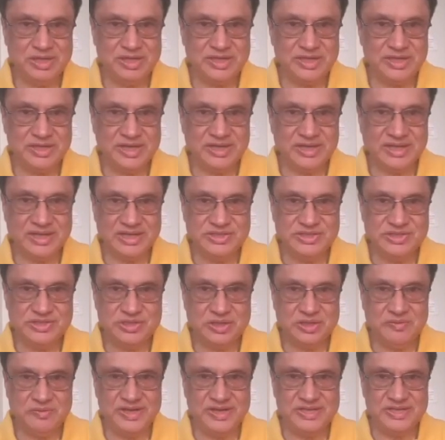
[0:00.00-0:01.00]

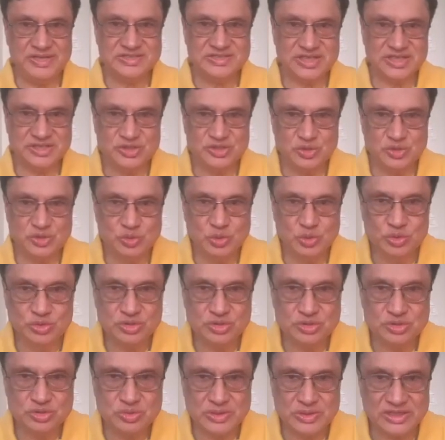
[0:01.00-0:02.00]
attention weights are
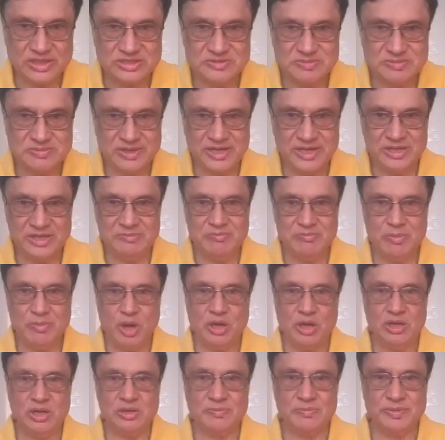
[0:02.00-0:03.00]
used to explain
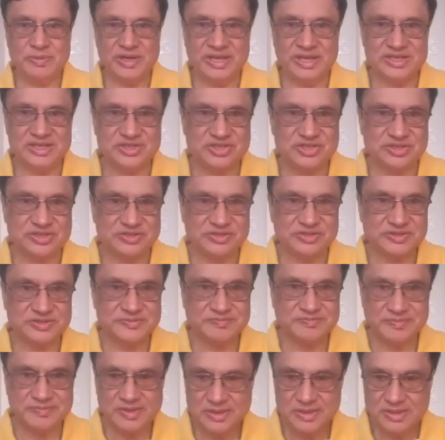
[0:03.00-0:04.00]
model predictions.
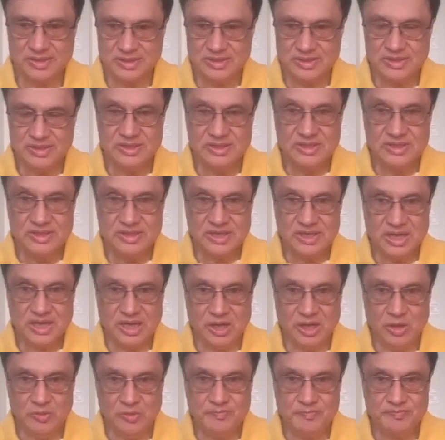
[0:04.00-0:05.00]

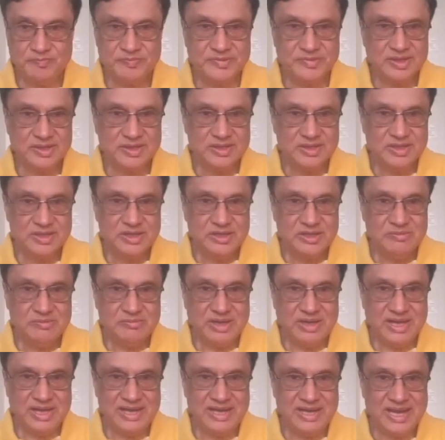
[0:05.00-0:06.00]
How?
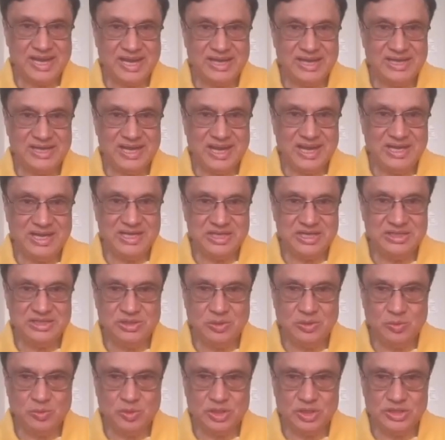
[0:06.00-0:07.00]
By highlighting the
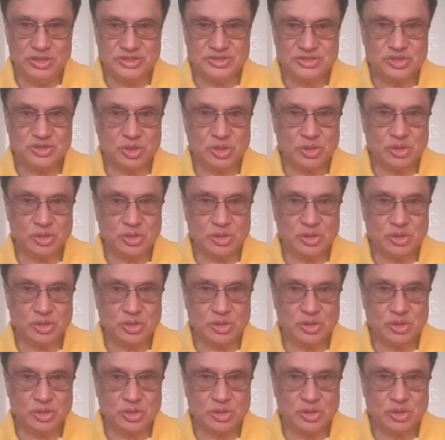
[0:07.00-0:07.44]
words or